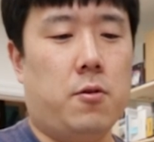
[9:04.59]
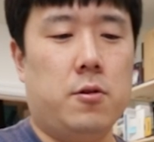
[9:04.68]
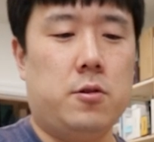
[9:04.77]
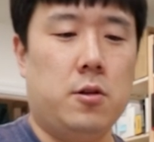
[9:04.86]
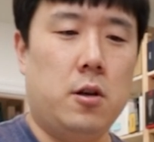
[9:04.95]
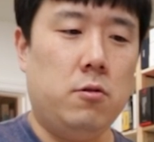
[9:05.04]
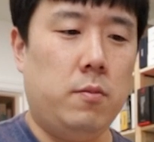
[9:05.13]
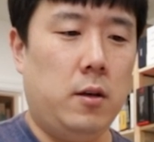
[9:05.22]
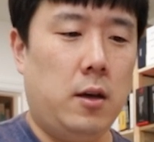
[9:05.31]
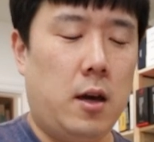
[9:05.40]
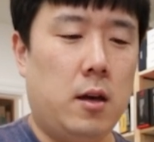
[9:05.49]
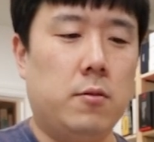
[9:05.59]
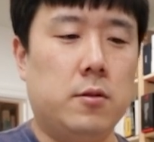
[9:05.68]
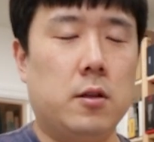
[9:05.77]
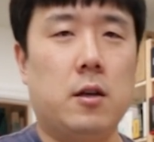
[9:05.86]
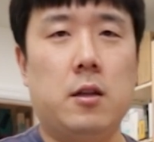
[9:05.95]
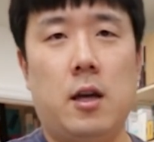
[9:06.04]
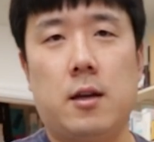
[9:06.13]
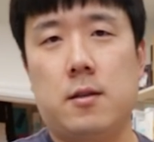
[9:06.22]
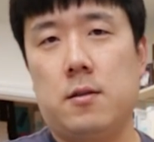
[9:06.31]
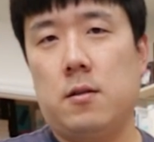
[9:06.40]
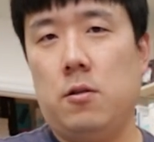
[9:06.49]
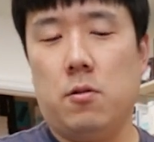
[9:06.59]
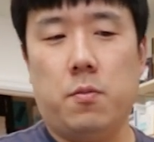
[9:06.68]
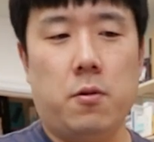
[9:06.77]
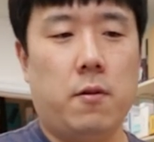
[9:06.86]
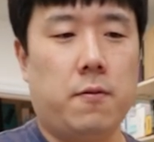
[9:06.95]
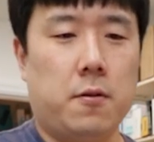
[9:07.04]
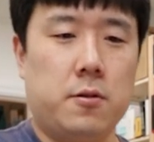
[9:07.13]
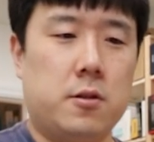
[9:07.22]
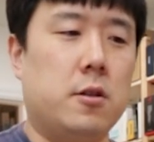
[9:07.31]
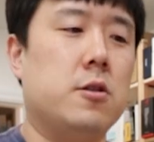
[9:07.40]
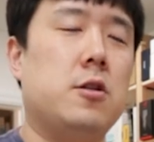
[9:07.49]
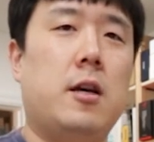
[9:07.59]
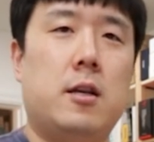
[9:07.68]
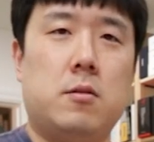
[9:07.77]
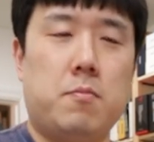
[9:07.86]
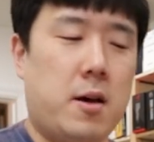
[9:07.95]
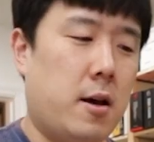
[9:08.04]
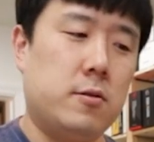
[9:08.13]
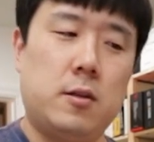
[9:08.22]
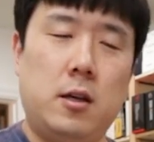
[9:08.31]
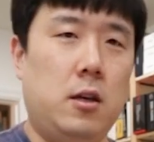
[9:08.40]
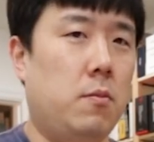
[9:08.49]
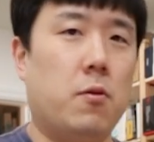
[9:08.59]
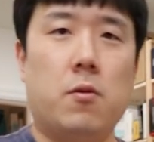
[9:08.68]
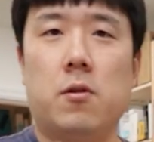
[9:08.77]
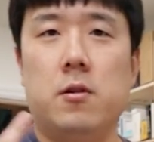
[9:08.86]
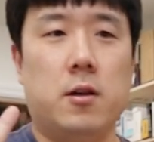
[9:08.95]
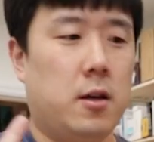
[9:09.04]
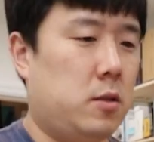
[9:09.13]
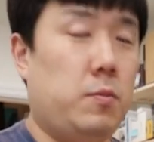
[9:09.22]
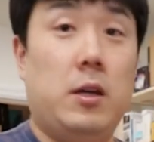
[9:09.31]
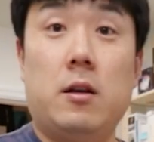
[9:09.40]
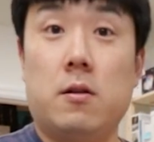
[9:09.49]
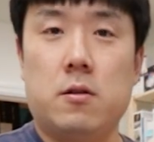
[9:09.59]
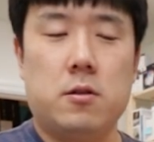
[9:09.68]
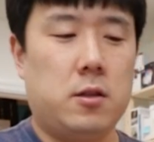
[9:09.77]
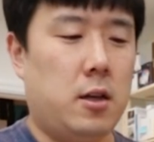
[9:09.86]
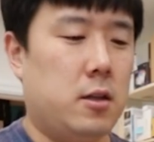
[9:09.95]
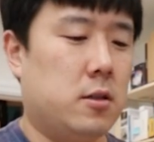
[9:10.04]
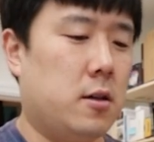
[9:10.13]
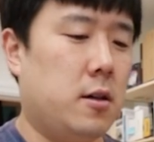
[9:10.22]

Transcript: ports, you'll be able to connect your peripherals such as mouse, keyboard, speakers, and